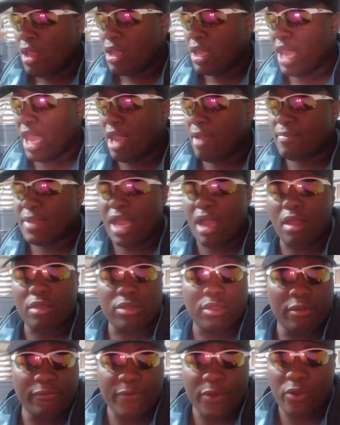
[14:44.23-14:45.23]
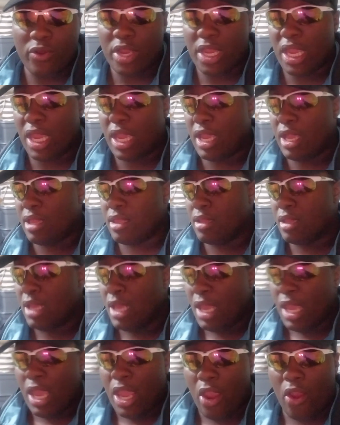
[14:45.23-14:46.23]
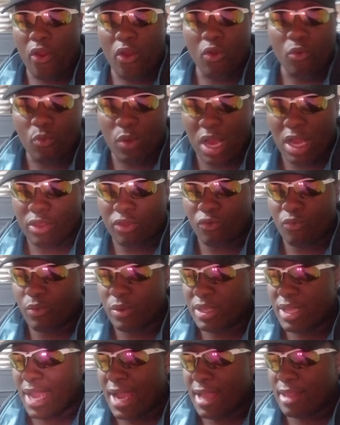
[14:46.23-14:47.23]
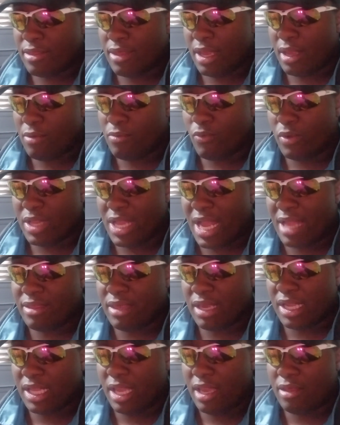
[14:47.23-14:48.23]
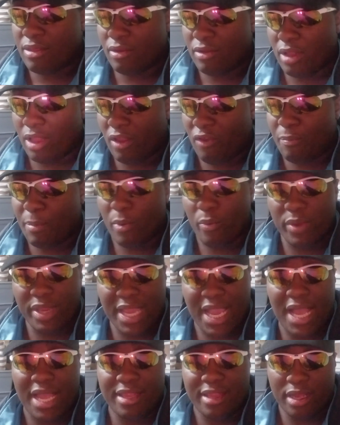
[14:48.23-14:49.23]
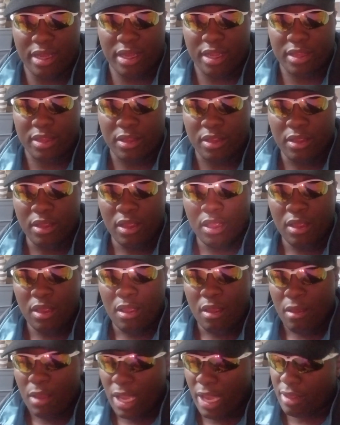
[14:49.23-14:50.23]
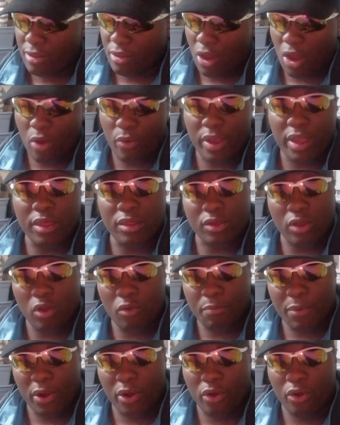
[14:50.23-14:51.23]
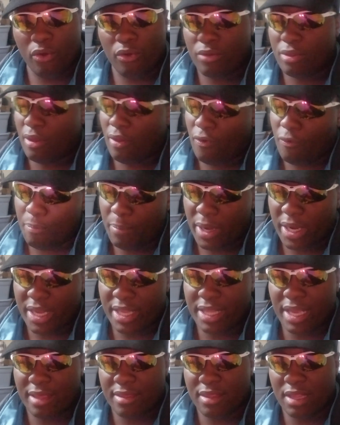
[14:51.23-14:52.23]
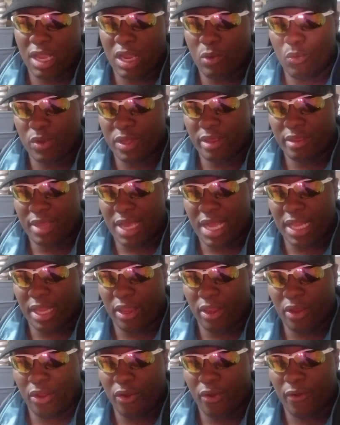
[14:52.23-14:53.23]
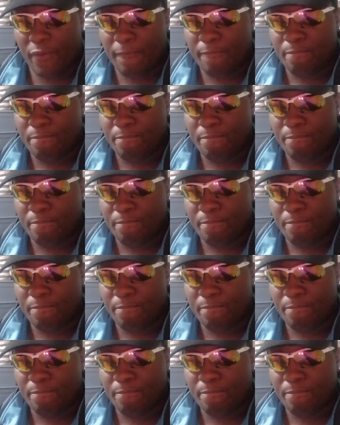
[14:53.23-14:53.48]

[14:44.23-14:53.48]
Came down to the very end. Aaron Rodgers would not take it easy on us, but we got done. As always, go Birds. Spunky 991 is out of here.